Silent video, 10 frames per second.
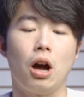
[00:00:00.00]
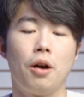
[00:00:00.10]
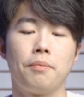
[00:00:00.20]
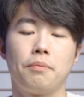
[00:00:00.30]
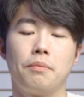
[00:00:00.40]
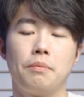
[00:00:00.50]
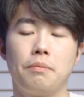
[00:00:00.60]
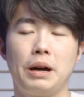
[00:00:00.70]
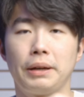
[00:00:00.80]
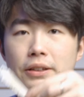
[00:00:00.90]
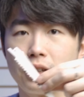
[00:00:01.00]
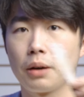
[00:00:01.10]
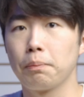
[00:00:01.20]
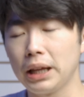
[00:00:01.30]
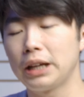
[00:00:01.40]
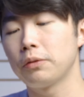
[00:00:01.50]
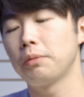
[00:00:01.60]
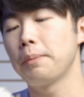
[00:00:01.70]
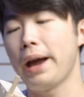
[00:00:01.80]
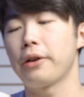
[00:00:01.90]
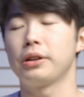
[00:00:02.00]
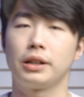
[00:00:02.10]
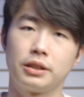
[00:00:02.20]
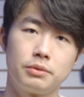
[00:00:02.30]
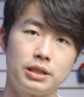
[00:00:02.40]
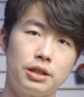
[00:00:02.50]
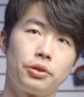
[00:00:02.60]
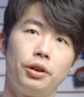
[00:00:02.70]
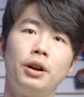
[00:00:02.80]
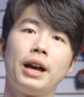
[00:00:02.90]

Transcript: my entire blade will be buried in the material.